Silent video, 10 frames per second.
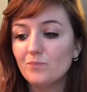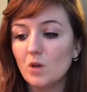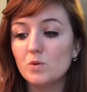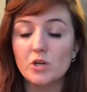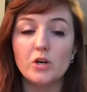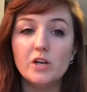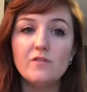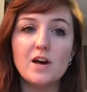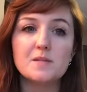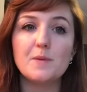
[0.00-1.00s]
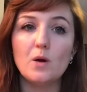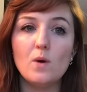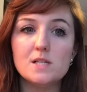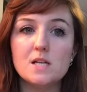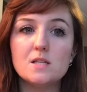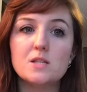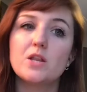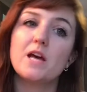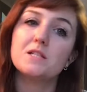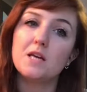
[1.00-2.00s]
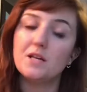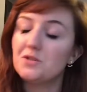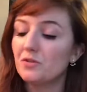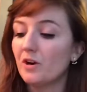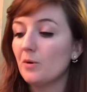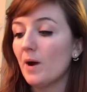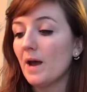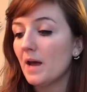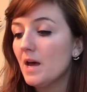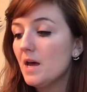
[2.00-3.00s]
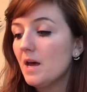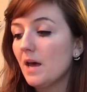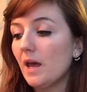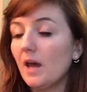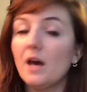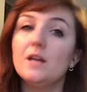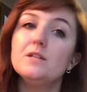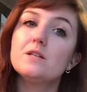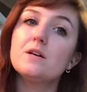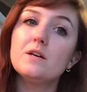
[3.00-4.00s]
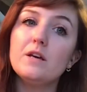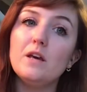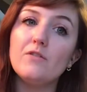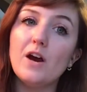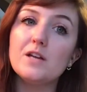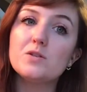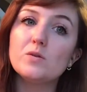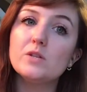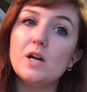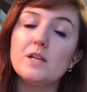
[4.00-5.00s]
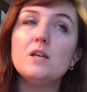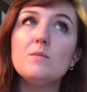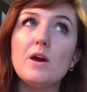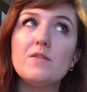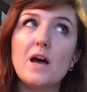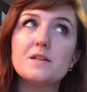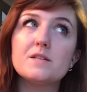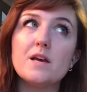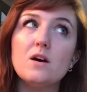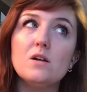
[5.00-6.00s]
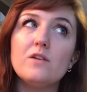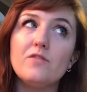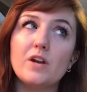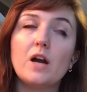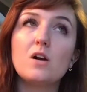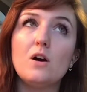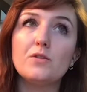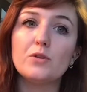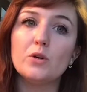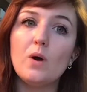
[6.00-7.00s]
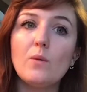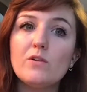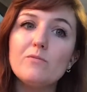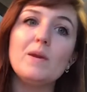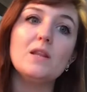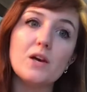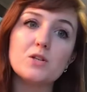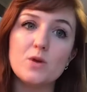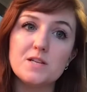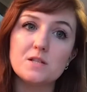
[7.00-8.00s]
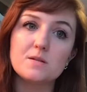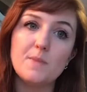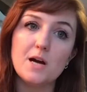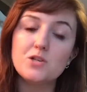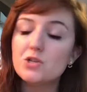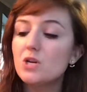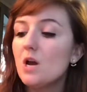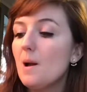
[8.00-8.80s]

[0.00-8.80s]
it was a hooded vest, but it wasn't, so they had to cancel right away. And if I had sold it on eBay in that sale, if it had gone through, I would have made like twice as much.